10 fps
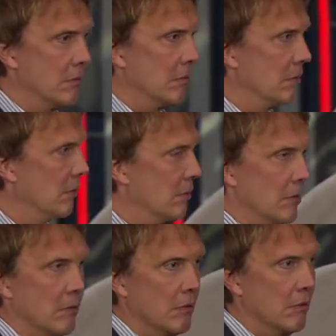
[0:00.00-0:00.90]

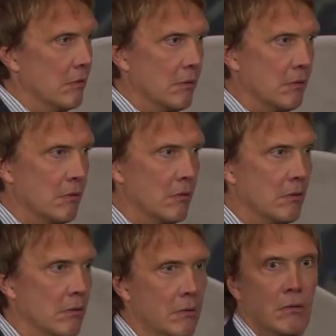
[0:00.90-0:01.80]

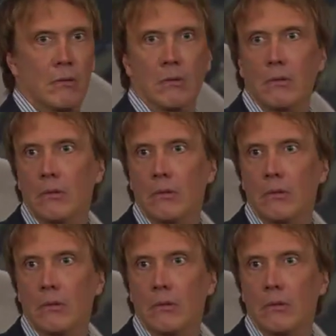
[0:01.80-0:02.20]
(silence)